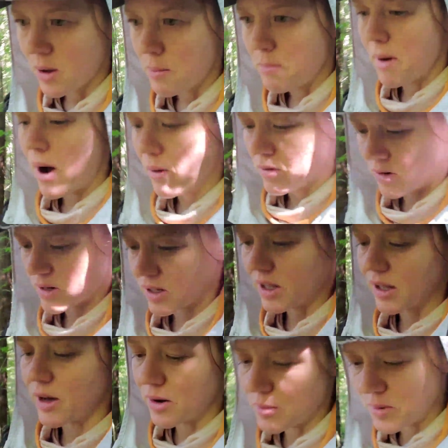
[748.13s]
Mountain
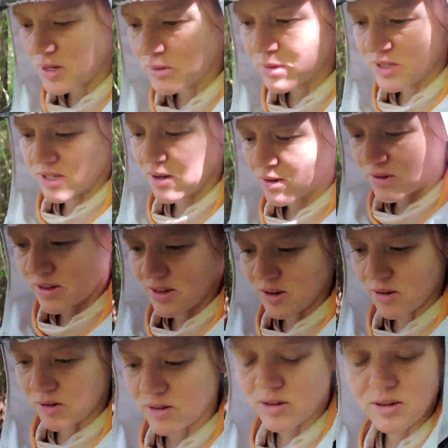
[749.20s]
Club, and he was out, you
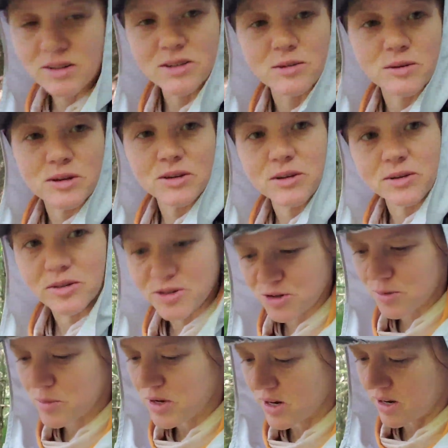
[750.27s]
know, doing a little
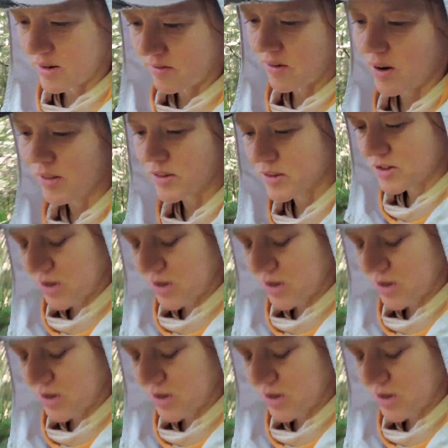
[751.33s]
trimming on the